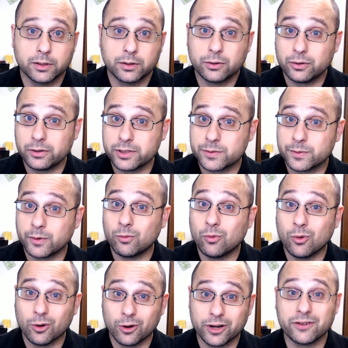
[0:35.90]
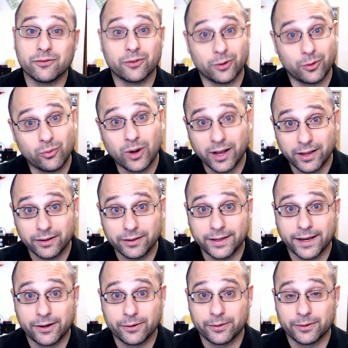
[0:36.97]
Google has been warning for a while
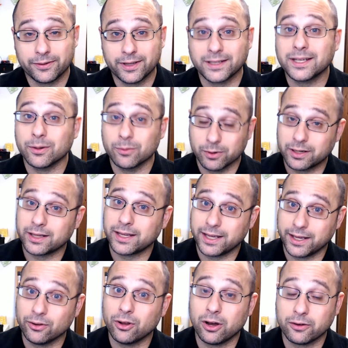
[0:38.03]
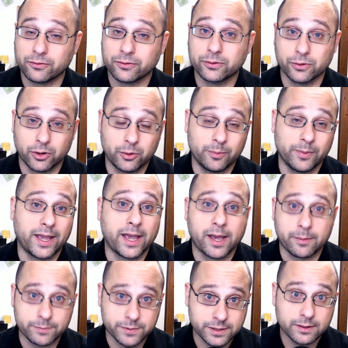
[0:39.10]
now that they were going to kill off Chrome
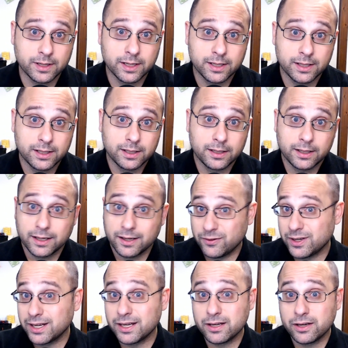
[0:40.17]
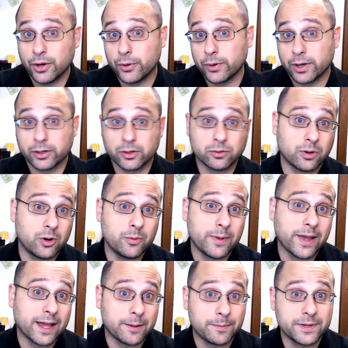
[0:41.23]
apps. If you didn't know, a Chrome
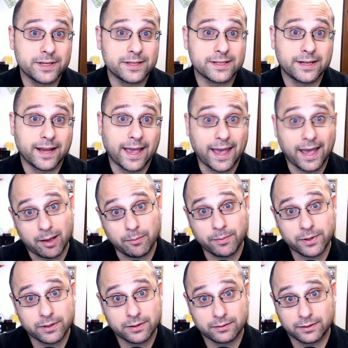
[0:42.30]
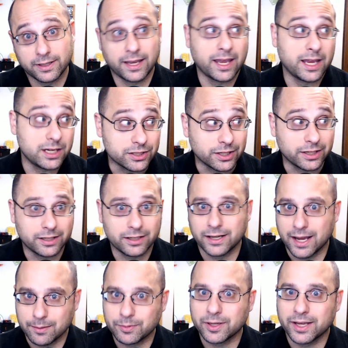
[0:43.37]
app is an application,
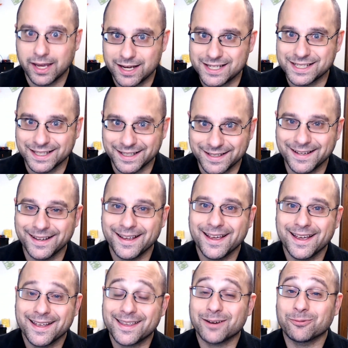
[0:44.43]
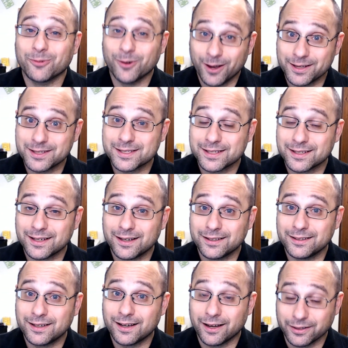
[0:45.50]
an application that runs
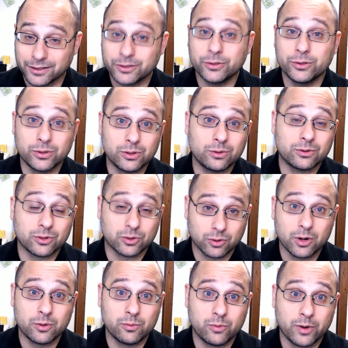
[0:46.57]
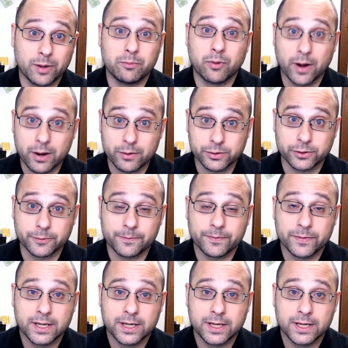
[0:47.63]
on the Google Chrome web browser.